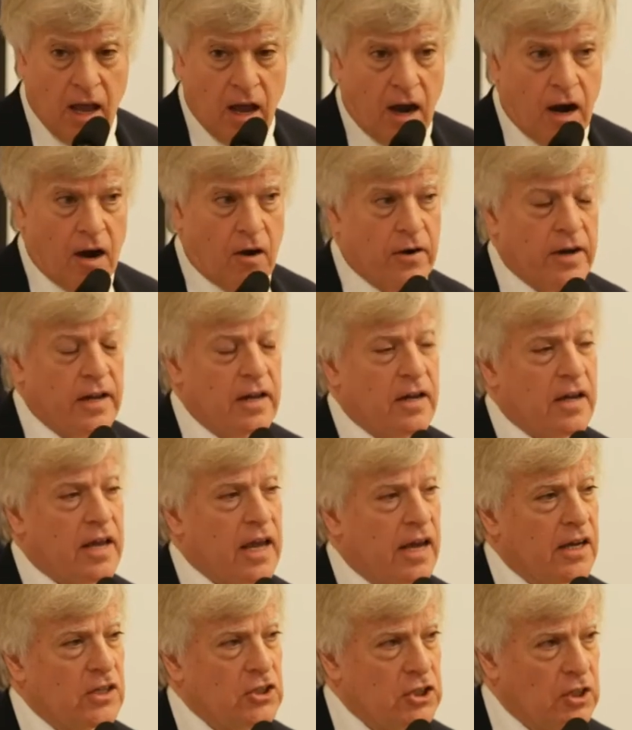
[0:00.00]
are an
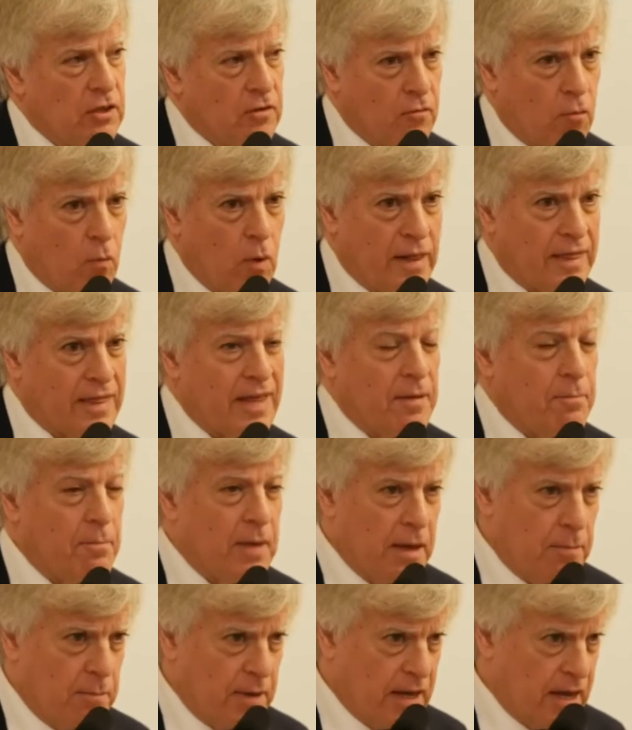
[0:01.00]
indication of what they
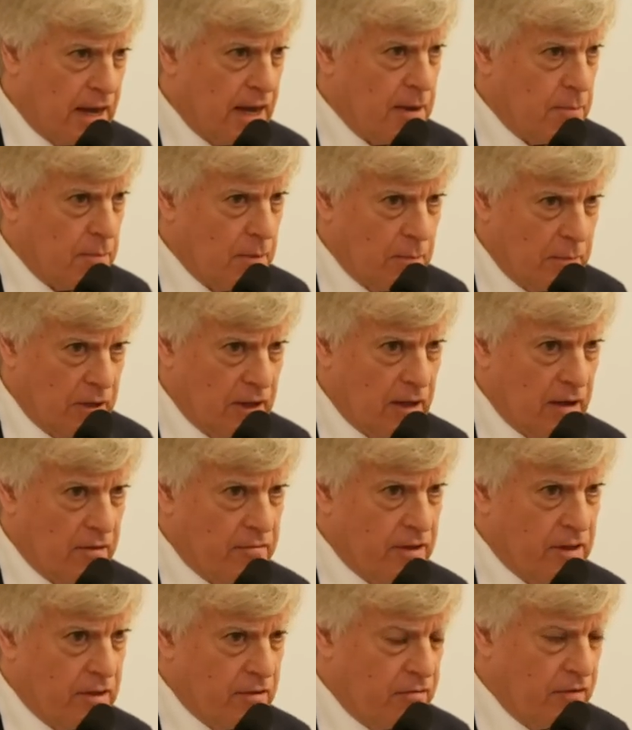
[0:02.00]
may be capable of
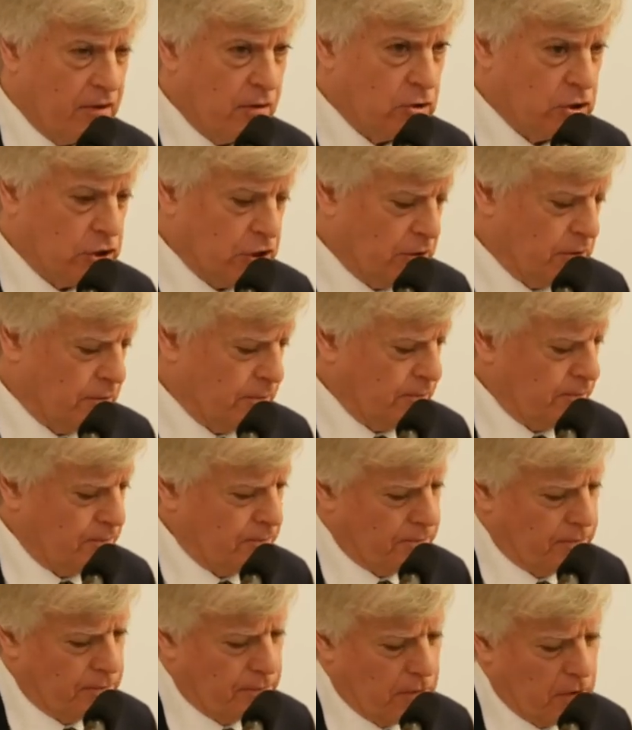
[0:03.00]
in the future.
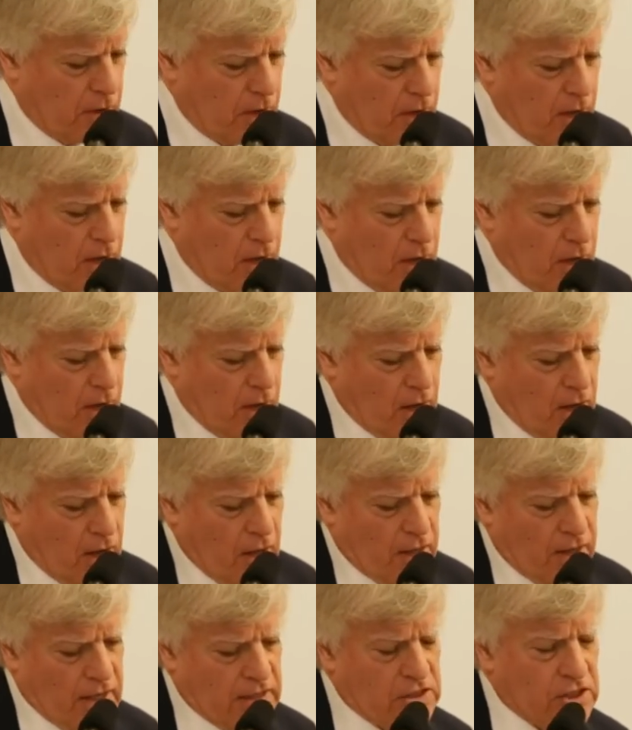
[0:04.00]

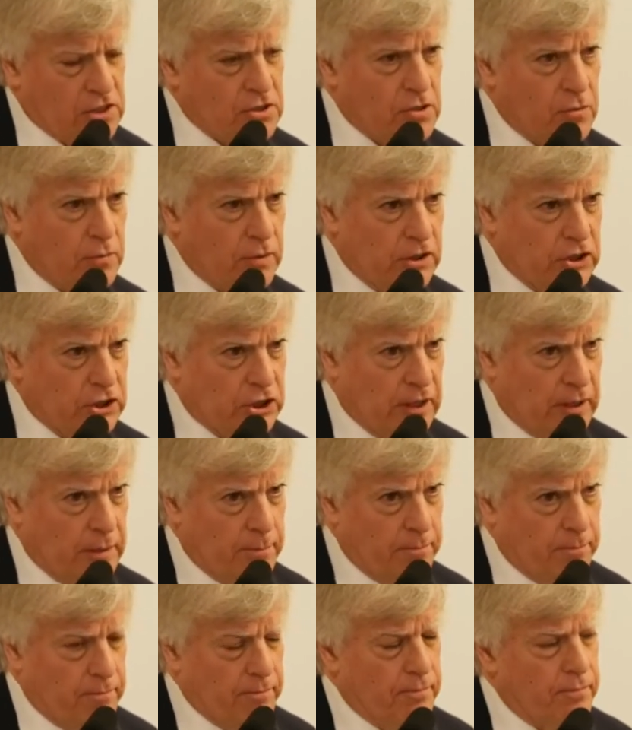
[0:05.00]
This is a
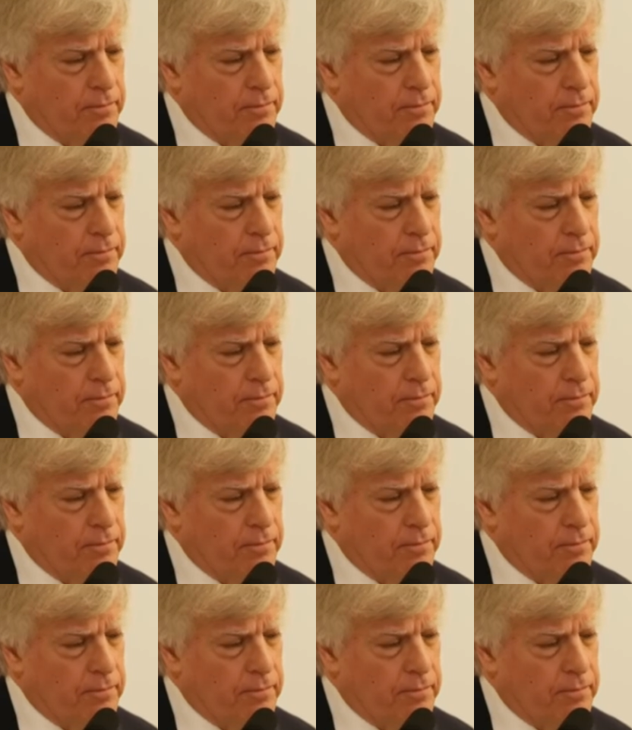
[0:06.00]
regime